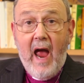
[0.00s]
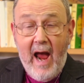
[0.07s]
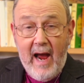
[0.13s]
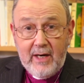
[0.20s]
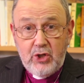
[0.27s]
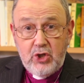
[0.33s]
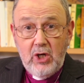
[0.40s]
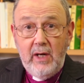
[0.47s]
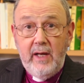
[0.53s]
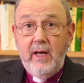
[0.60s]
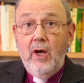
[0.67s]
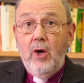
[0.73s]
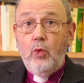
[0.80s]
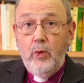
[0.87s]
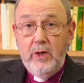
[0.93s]
actually,
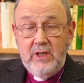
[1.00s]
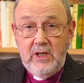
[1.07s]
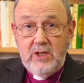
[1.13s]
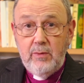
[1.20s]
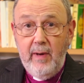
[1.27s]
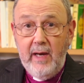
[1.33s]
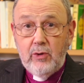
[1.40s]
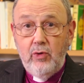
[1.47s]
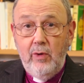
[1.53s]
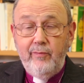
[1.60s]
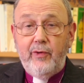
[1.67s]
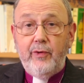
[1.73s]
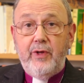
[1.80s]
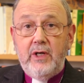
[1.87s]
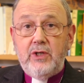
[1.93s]
we need to make room
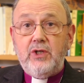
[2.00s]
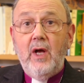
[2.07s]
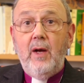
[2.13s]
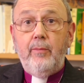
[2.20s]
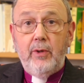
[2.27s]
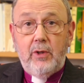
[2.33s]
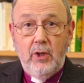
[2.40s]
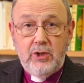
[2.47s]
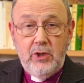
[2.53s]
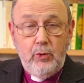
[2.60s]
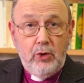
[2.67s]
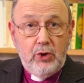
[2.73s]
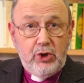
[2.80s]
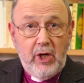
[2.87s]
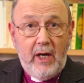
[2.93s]
for this because it
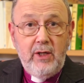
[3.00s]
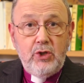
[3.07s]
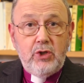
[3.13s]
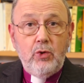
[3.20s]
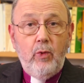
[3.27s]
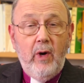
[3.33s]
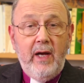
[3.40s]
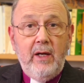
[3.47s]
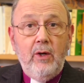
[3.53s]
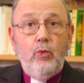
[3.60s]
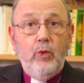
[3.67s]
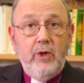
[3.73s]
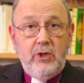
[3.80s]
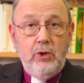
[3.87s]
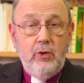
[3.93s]
will change the way
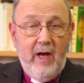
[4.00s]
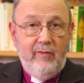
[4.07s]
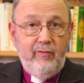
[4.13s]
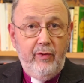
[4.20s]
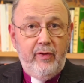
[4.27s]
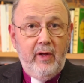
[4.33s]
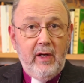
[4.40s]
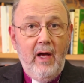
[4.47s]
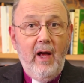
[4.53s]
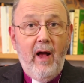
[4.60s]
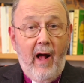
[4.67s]
we do everything.